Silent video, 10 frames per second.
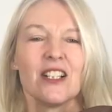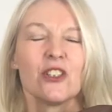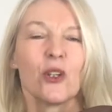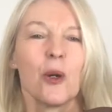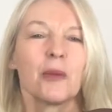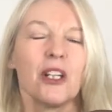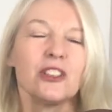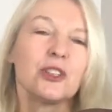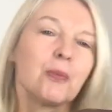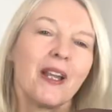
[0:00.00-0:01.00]
So I'm
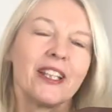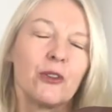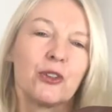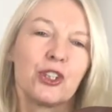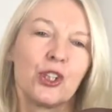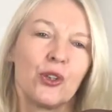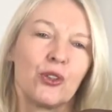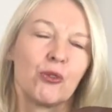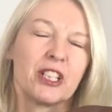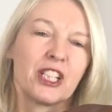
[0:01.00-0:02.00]
going to play you a
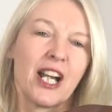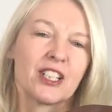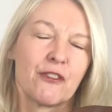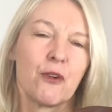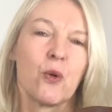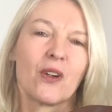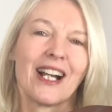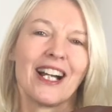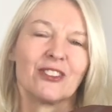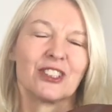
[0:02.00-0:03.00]
tune which has 4
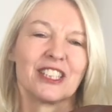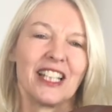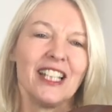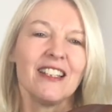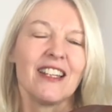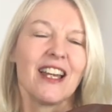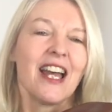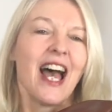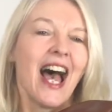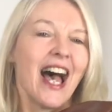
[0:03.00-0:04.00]
counts in,
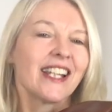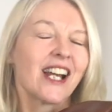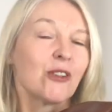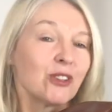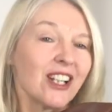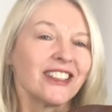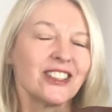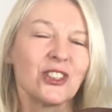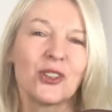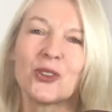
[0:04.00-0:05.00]
and I would like
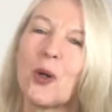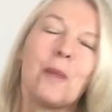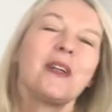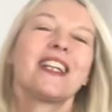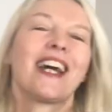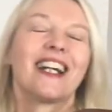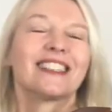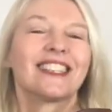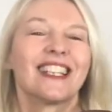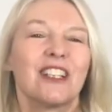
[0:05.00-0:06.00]
you to copy that
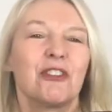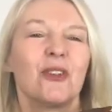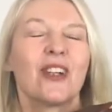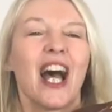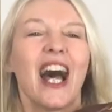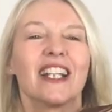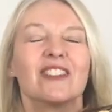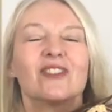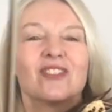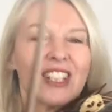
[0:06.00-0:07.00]
if you can.
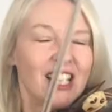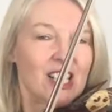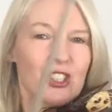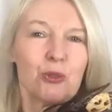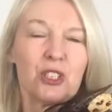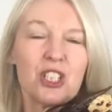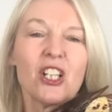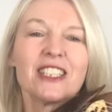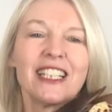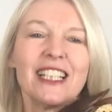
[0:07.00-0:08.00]
So we're
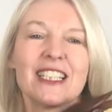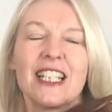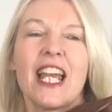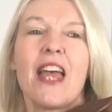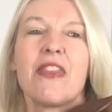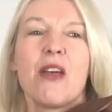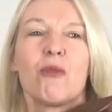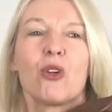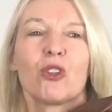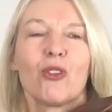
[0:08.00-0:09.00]
starting easy and then
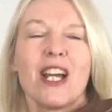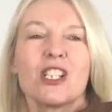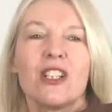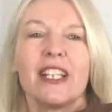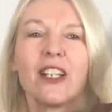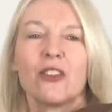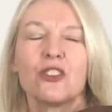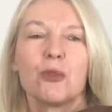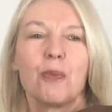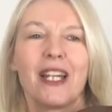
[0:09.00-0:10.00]
we're gradually going
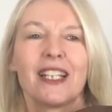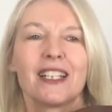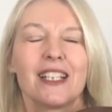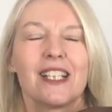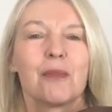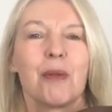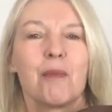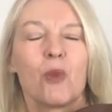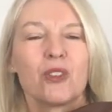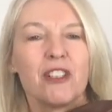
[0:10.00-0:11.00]
to make it a little bit
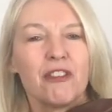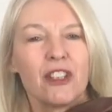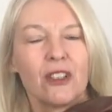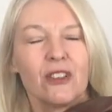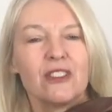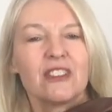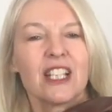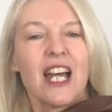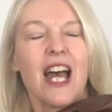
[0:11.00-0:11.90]
more difficult.